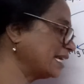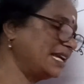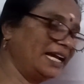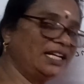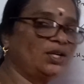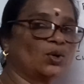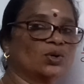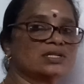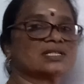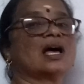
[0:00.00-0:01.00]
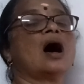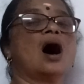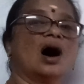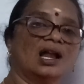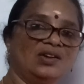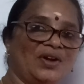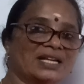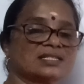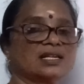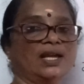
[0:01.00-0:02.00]
ketones
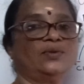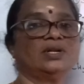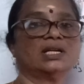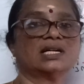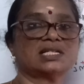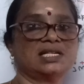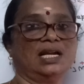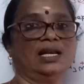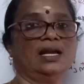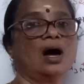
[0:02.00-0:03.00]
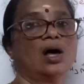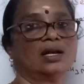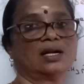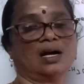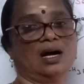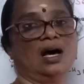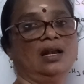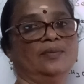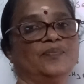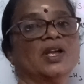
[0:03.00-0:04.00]
always give tertiary
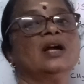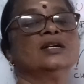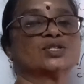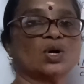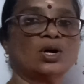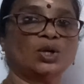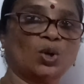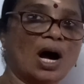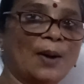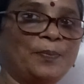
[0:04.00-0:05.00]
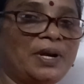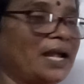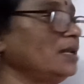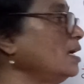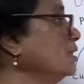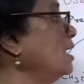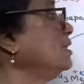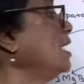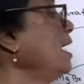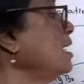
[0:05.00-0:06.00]
alcohol. So to obtain the
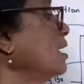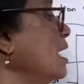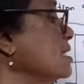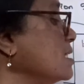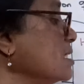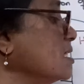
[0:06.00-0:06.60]
three classes